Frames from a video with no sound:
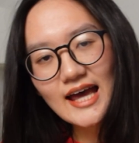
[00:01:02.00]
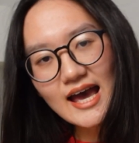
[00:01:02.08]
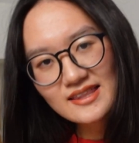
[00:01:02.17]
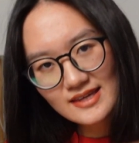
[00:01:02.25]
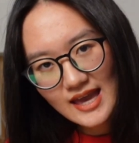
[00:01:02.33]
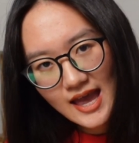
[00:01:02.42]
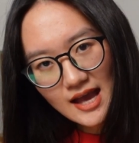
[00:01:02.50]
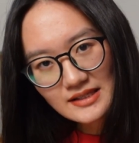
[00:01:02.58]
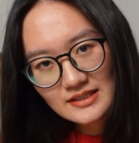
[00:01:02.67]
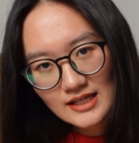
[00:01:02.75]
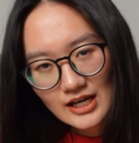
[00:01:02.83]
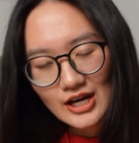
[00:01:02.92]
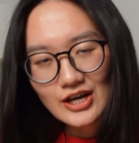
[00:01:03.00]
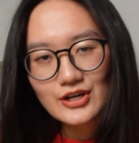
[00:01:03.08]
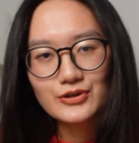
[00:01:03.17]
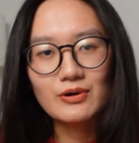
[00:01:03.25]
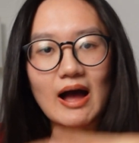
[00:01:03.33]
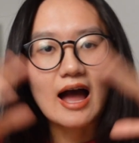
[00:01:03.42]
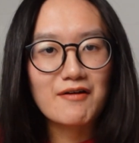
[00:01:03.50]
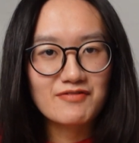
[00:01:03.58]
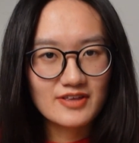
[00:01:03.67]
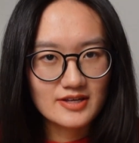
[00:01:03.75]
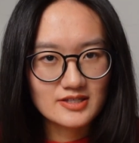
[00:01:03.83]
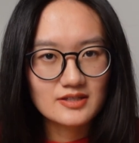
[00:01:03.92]
at the end, you'll have
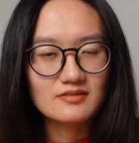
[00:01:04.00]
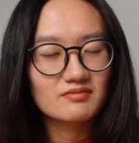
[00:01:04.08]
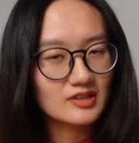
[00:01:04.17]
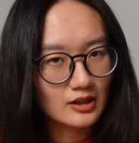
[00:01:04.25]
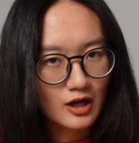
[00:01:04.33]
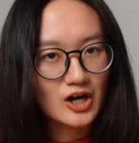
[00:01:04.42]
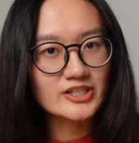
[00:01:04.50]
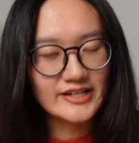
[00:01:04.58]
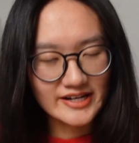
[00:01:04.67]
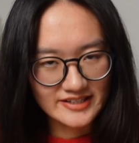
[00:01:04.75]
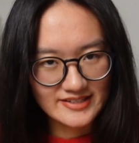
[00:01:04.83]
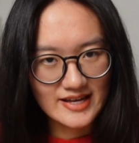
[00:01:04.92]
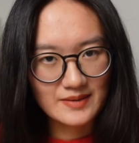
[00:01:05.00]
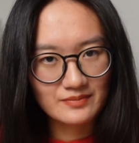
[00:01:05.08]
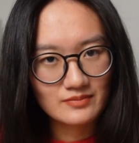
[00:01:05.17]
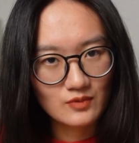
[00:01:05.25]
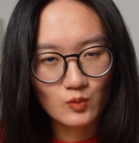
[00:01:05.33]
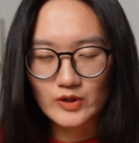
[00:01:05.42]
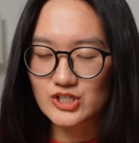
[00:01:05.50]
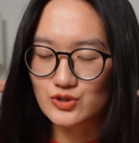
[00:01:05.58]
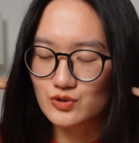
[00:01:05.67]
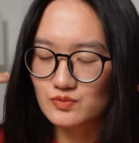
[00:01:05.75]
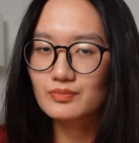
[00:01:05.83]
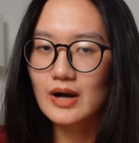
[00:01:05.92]
this large exam, which
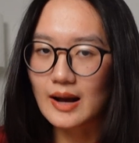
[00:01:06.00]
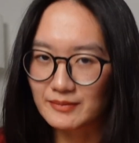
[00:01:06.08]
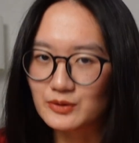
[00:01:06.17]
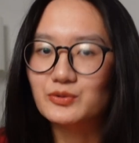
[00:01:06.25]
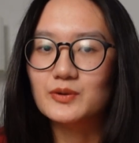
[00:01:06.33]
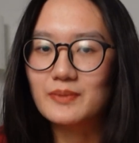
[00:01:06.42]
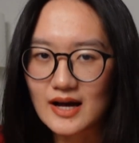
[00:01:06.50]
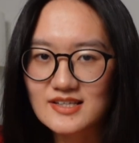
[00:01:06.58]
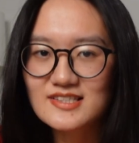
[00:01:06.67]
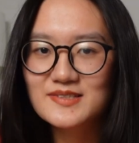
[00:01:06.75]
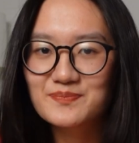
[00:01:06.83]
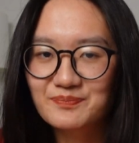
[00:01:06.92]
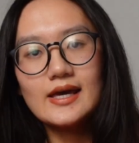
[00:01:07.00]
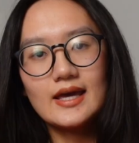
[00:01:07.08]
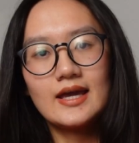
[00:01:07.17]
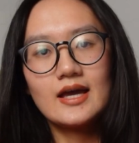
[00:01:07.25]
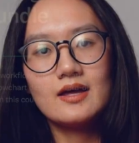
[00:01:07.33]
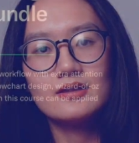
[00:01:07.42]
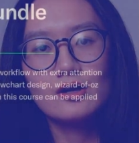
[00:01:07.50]
you probably will pass. And